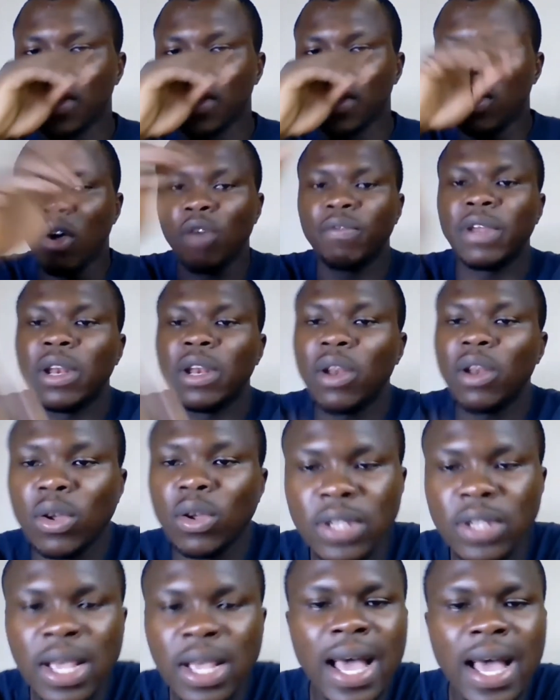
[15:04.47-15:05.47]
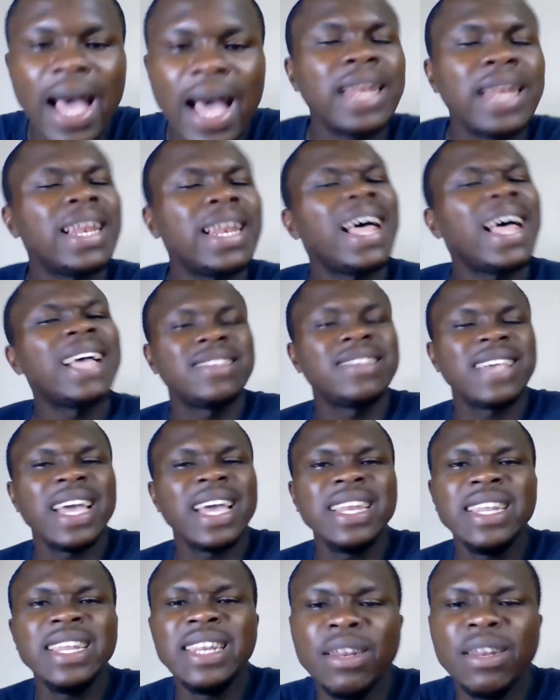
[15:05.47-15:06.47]
of a loss and
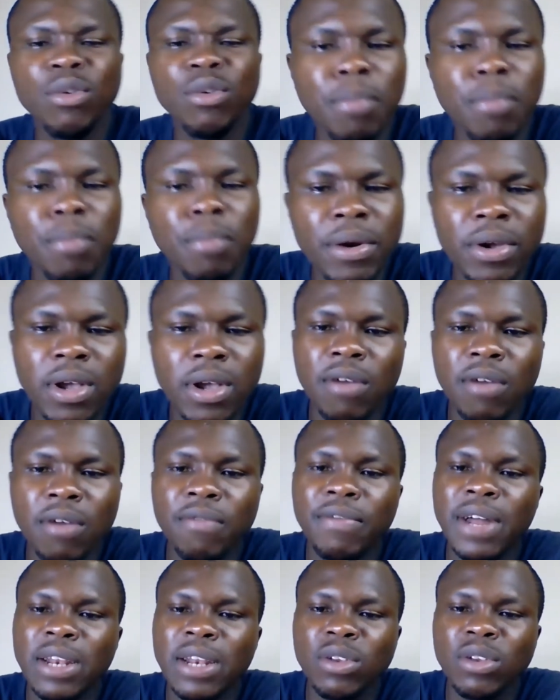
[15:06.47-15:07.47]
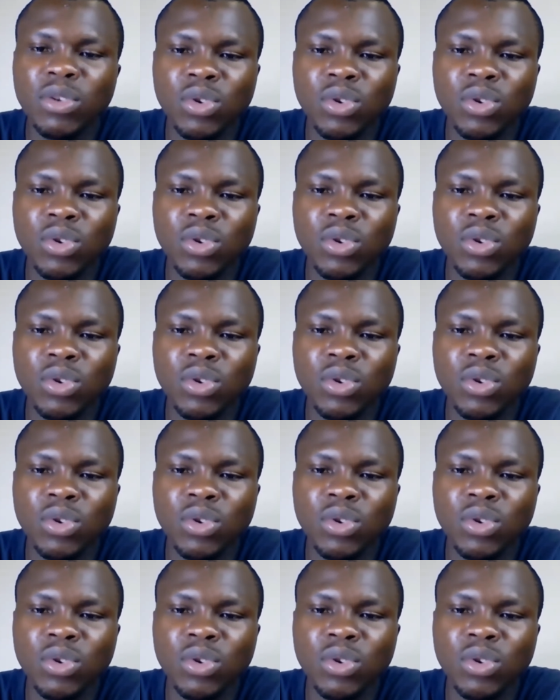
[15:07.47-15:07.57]
assigning a numerical value